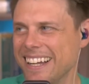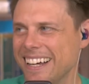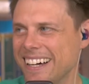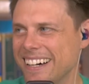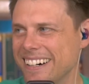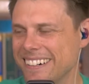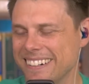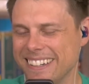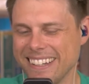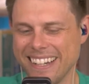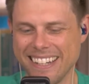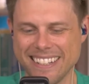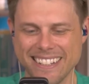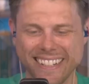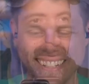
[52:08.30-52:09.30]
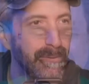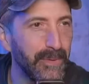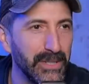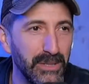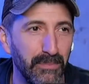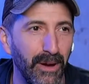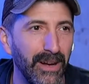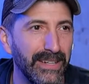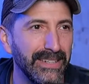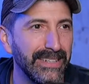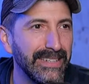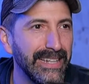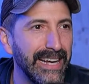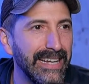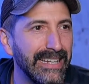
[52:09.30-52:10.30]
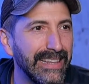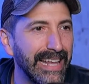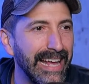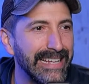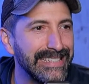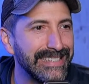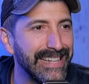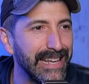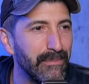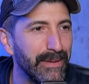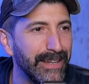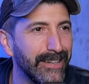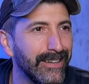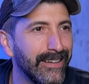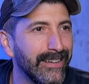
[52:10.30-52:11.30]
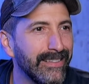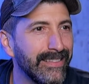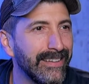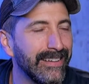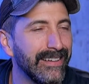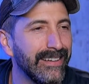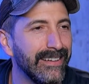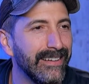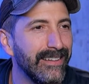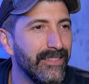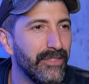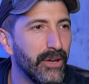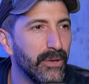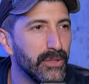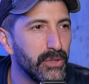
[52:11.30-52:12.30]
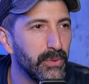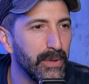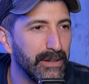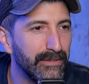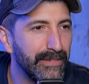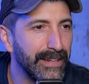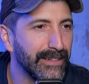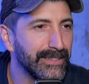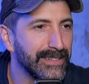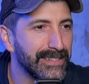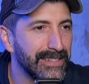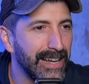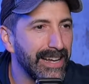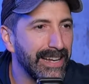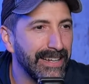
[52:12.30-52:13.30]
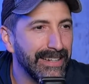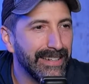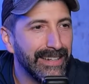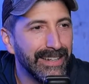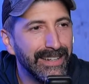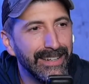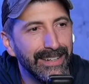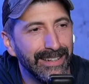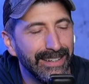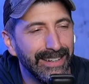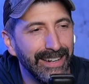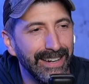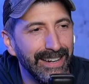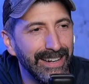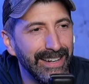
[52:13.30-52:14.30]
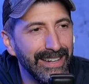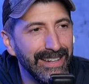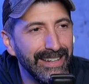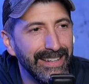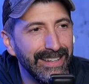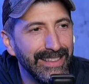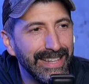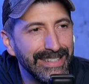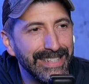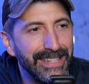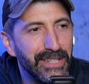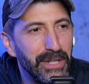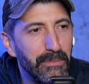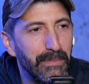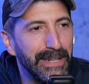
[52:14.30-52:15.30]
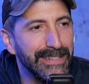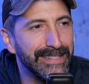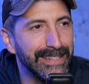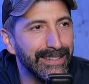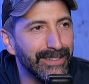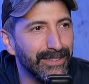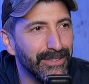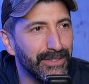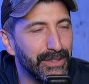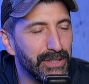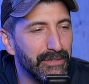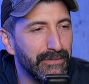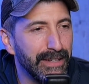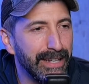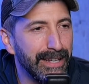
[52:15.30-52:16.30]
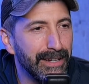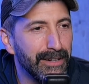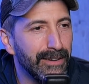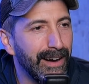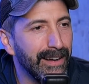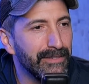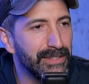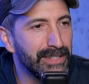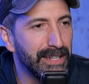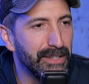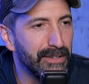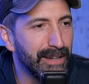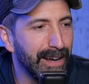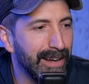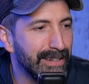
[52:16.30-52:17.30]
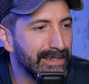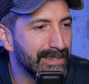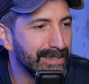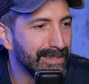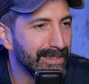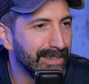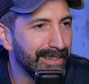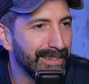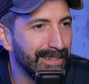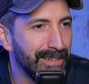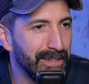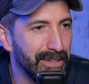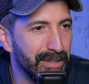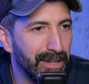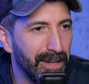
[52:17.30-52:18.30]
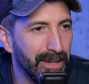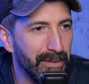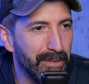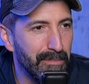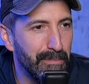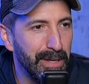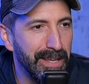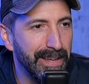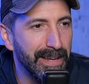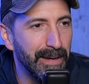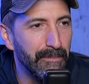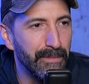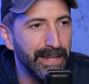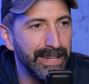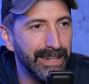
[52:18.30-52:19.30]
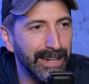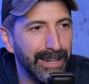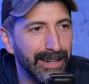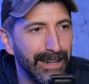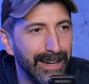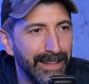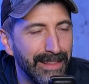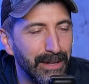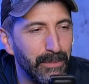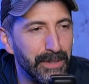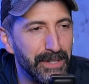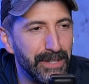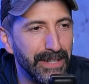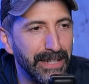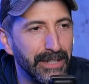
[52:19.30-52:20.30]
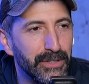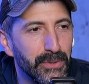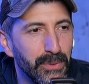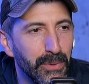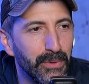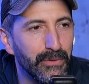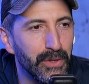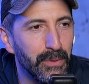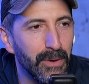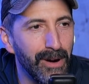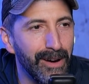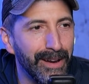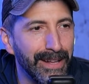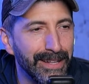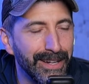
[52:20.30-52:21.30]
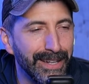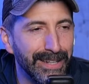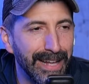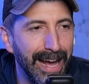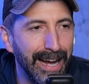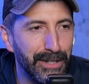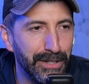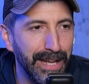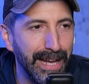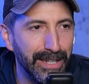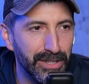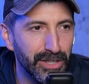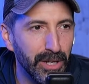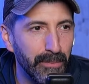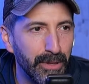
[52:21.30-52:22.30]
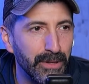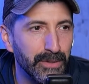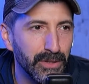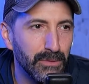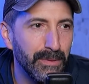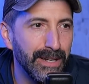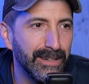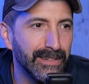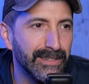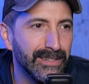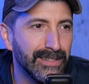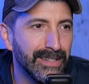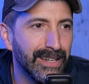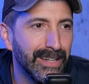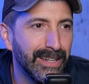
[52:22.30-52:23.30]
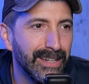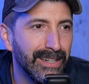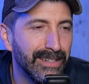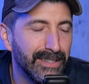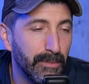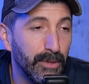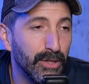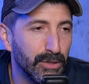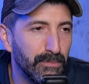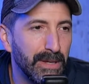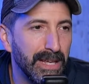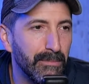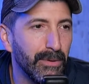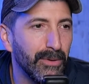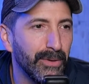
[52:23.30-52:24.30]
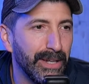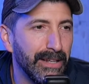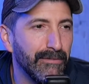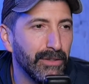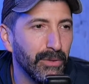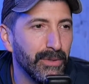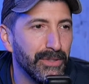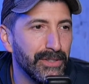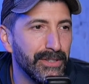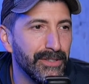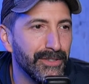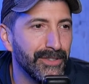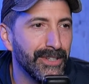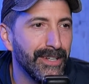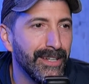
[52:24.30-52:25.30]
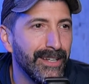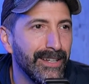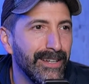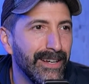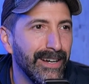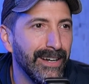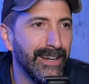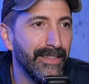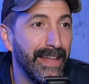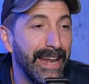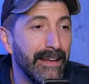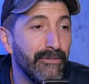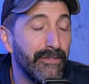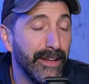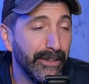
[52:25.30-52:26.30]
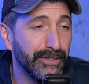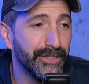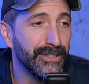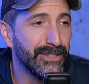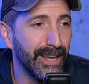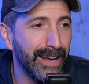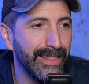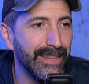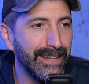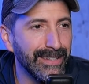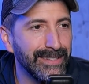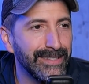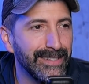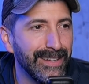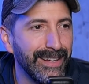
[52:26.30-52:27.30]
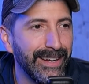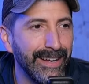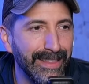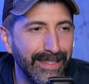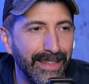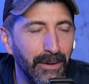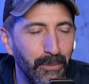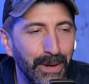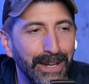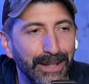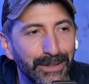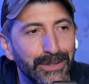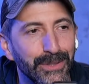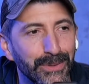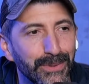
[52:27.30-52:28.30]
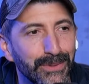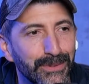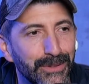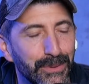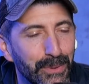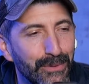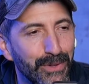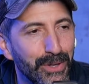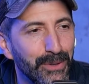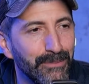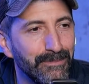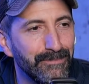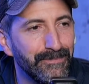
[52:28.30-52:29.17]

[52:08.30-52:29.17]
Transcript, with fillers: Michael, oh, let's, I, I, want to respond to that last statement on the those who have failed to sign it. Uh, that's actually a big deal. There's a video I've sent you guys uh, on, on PM that I, I think we need to do a review on, and it actually has some of those speakers, some of those people and influencers uh, that have failed to sign this, and I think we need to do a review.